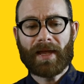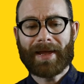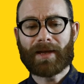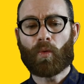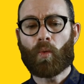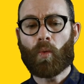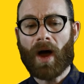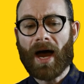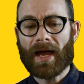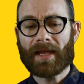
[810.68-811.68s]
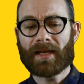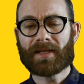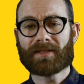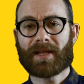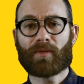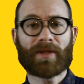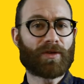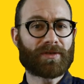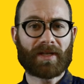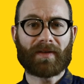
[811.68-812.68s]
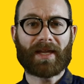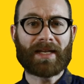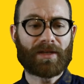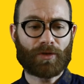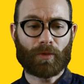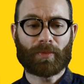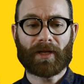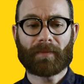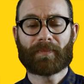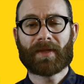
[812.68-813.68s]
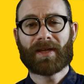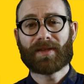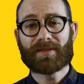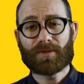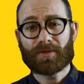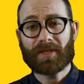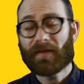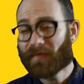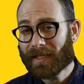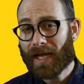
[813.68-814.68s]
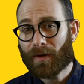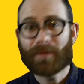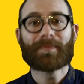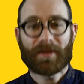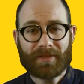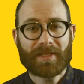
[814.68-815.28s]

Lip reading: and why it is that we use it in interpreting. This is Josiah Faylauer. I'll